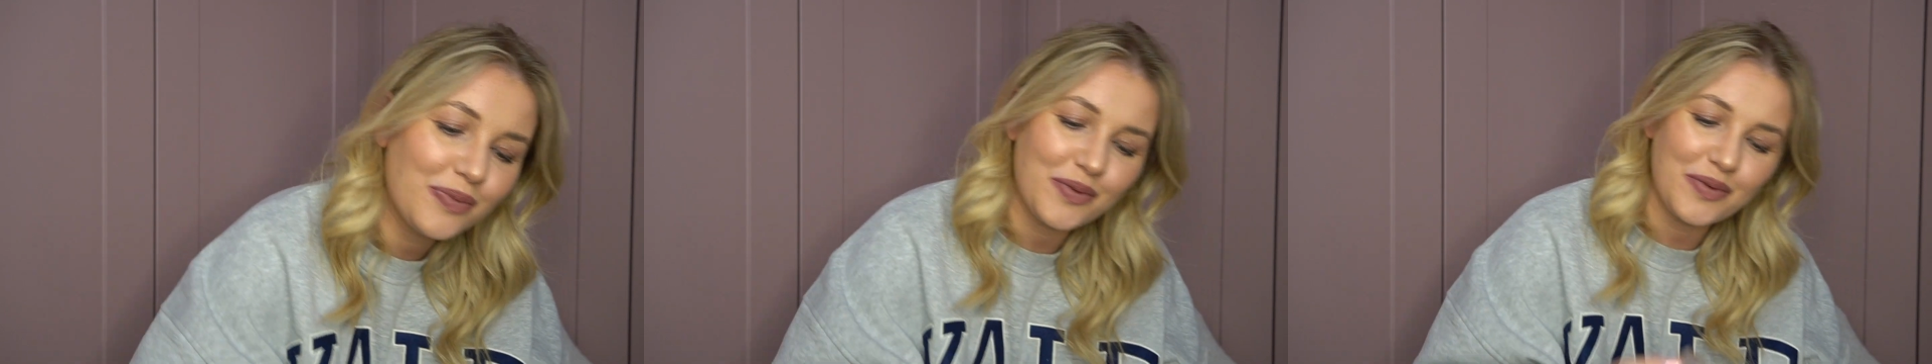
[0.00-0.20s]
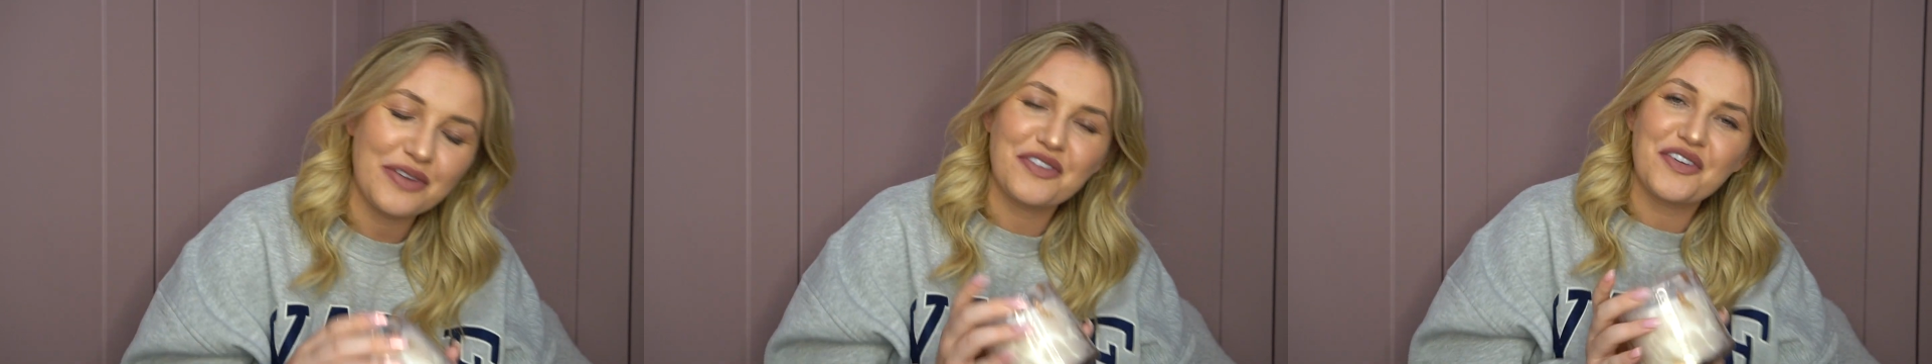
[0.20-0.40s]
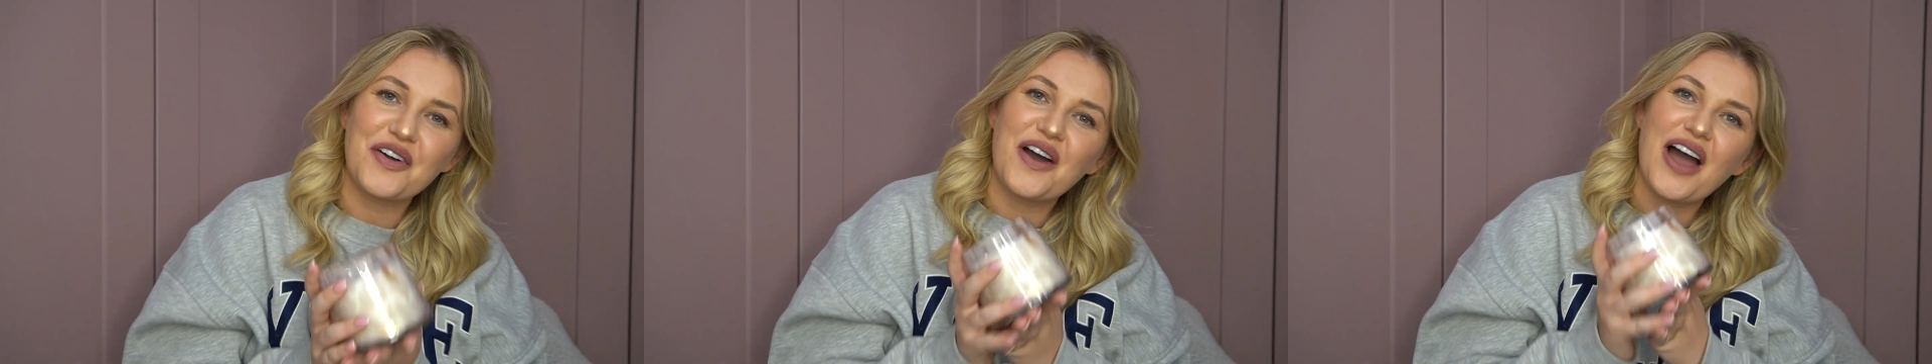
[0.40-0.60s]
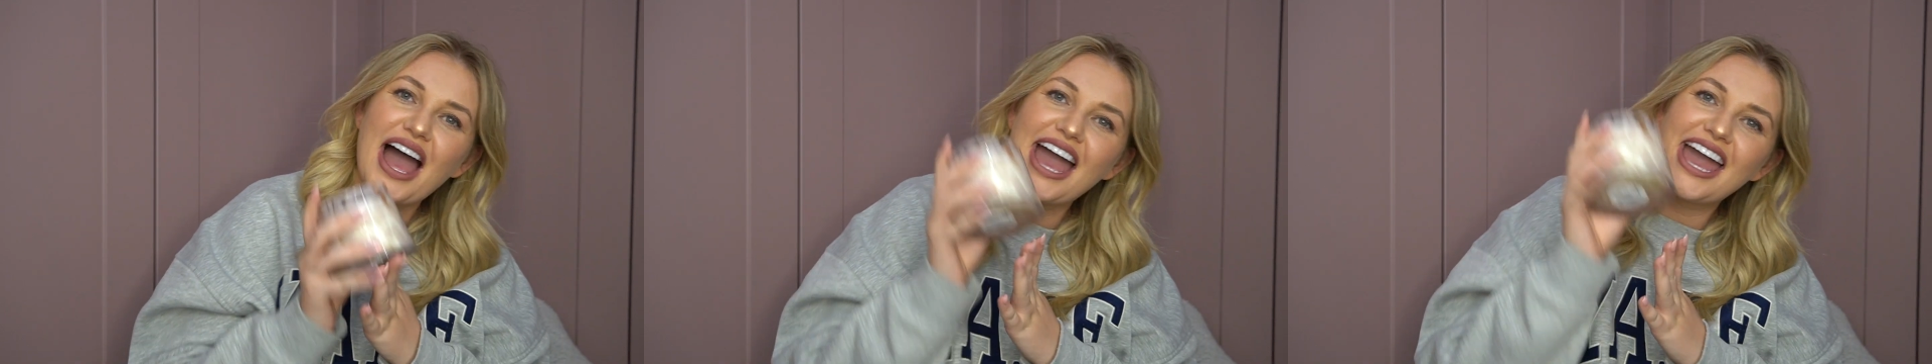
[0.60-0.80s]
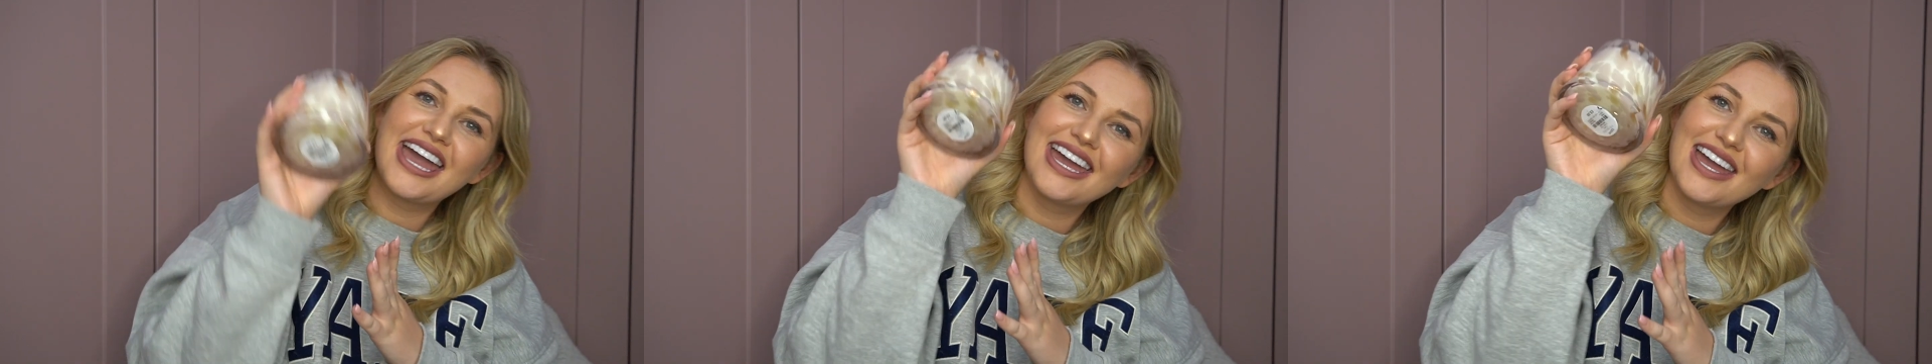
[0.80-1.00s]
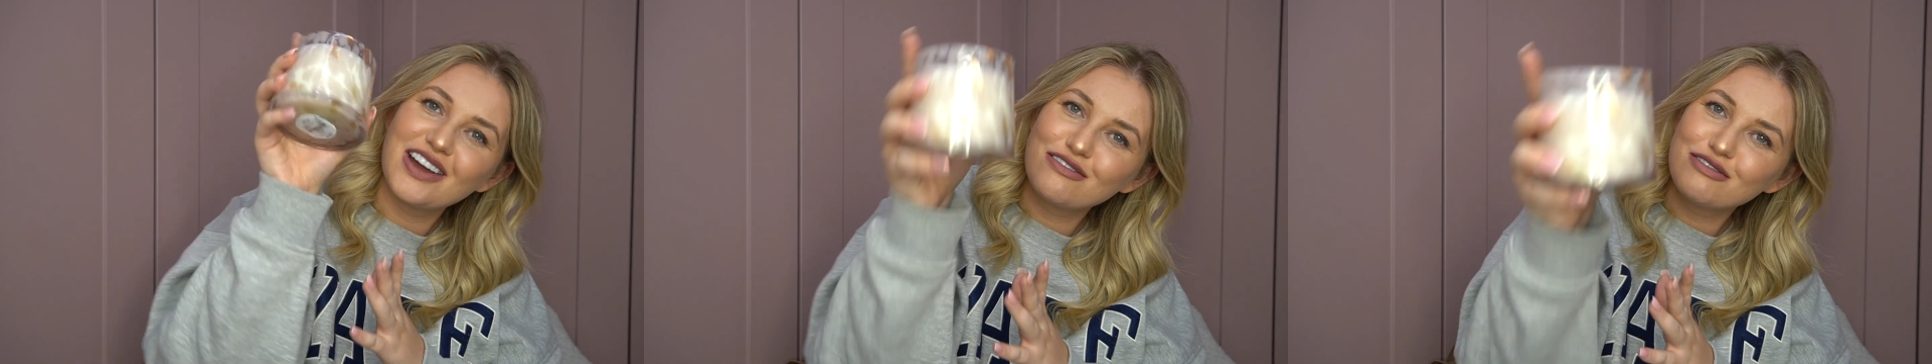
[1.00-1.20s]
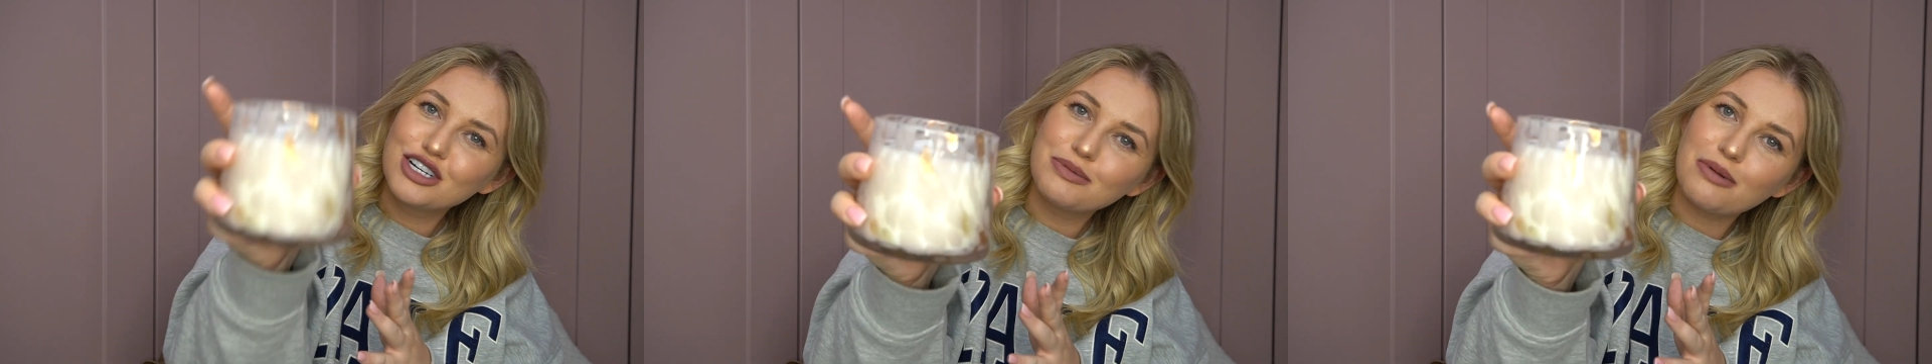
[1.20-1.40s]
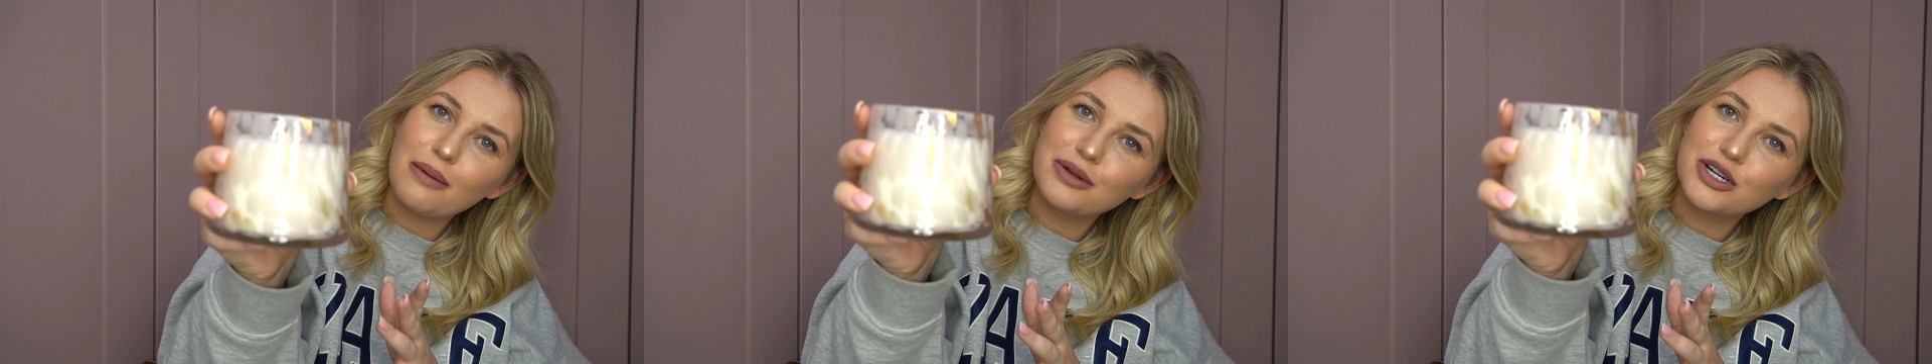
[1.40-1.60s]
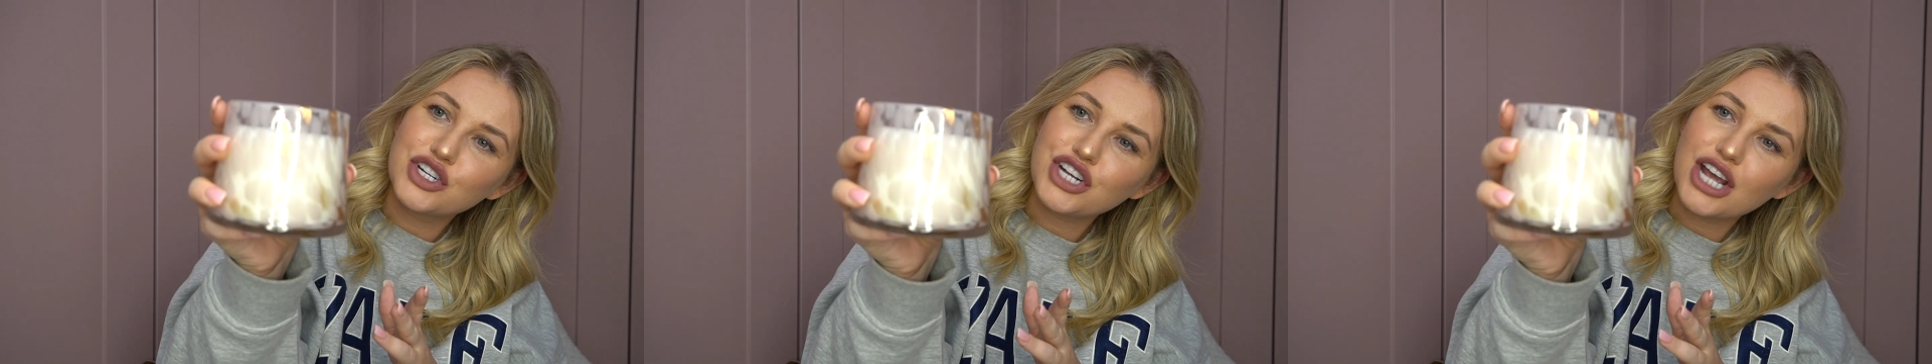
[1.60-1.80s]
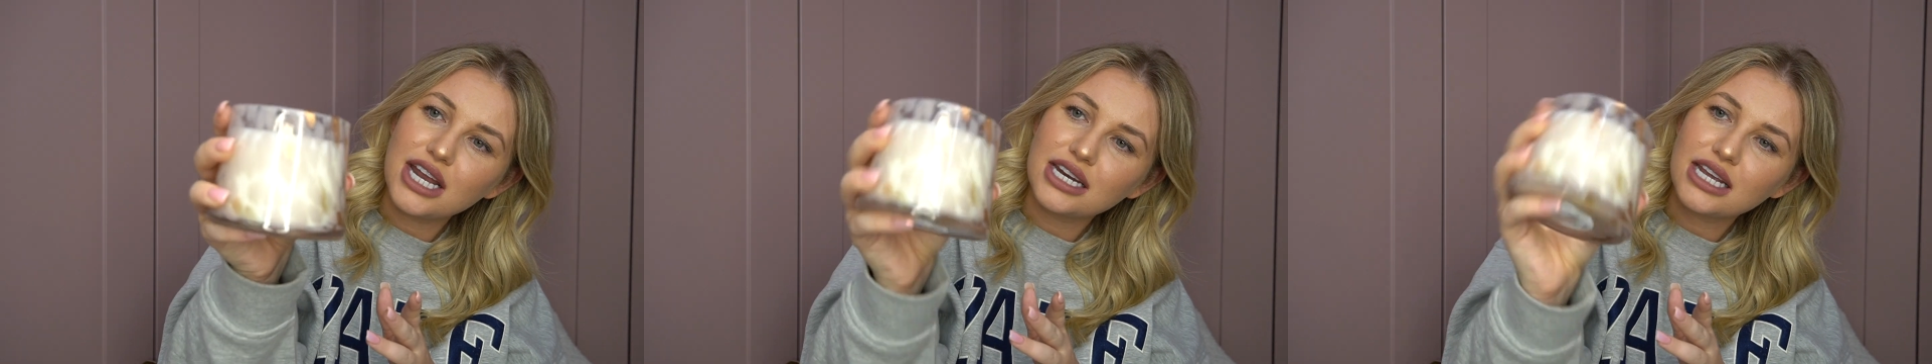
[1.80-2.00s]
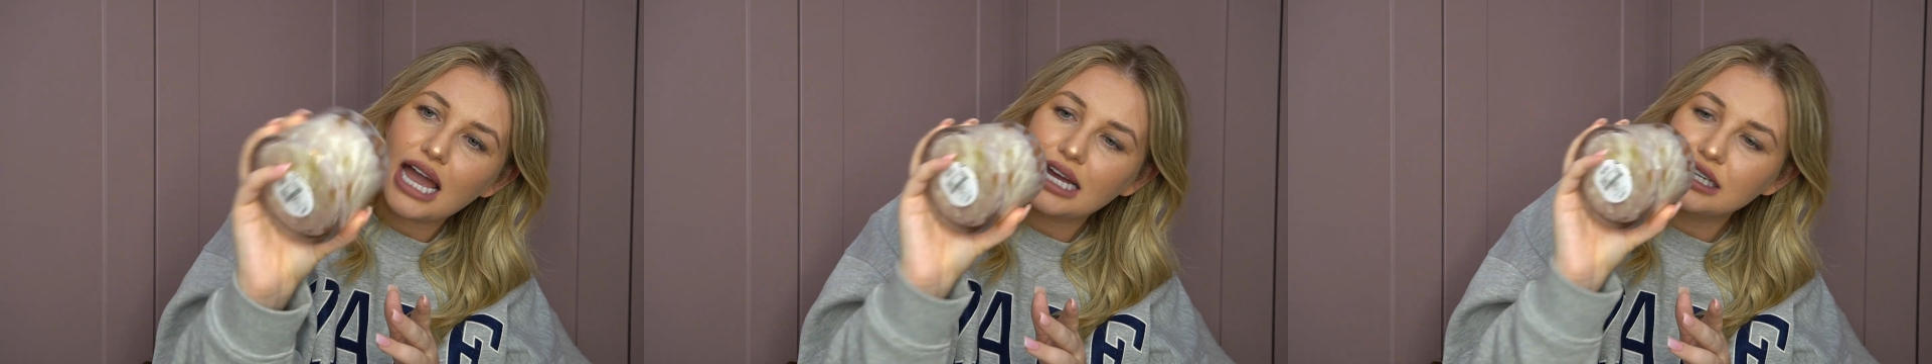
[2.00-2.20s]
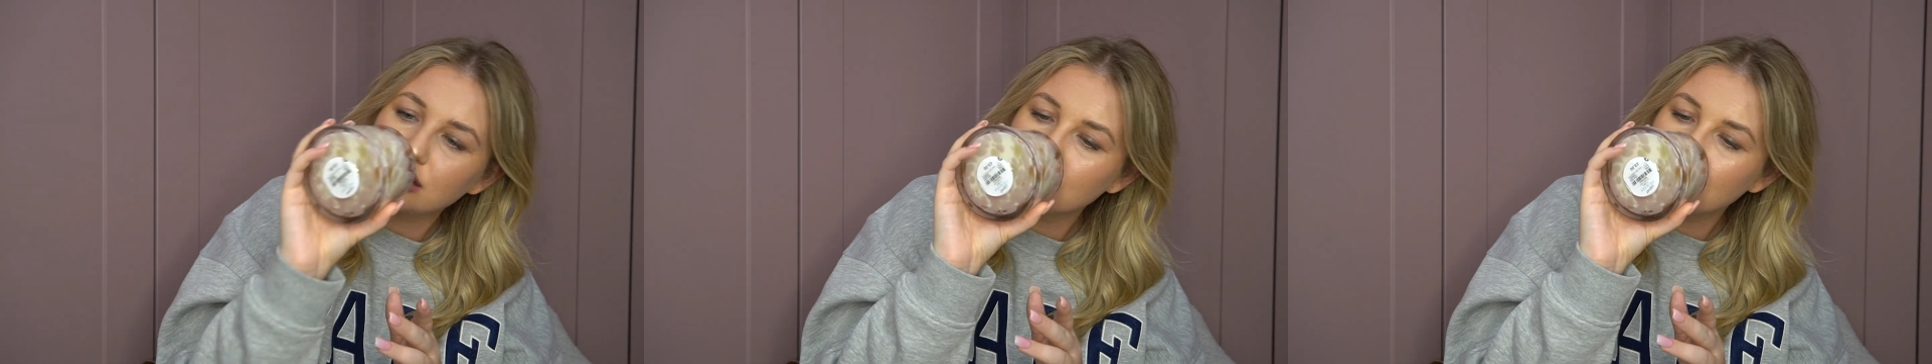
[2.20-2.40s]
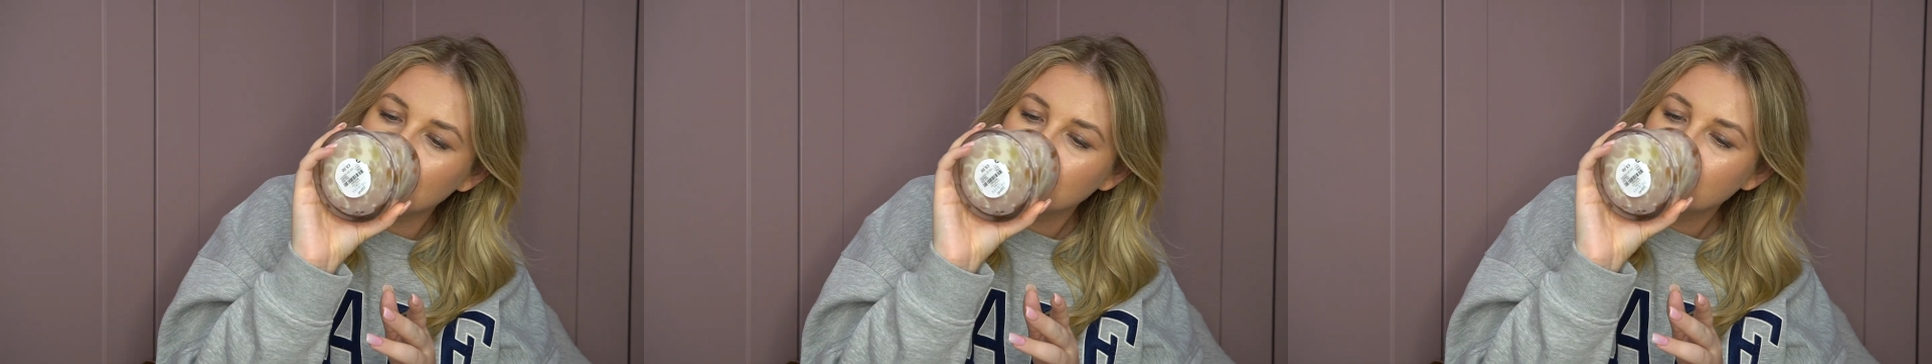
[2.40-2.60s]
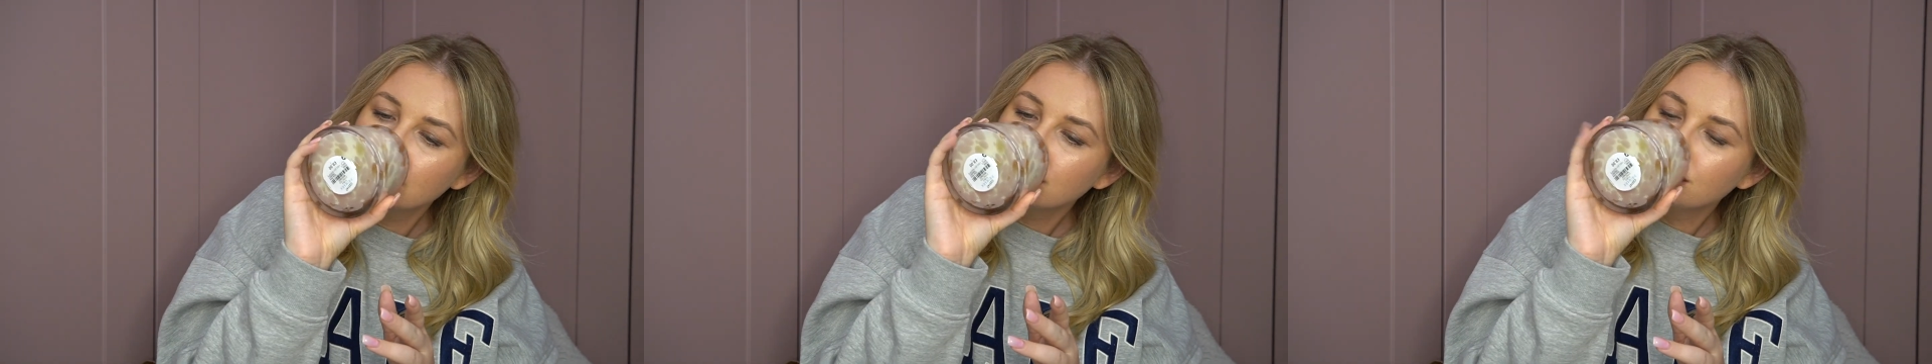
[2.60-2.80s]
We've got a rhubarb and gin candle,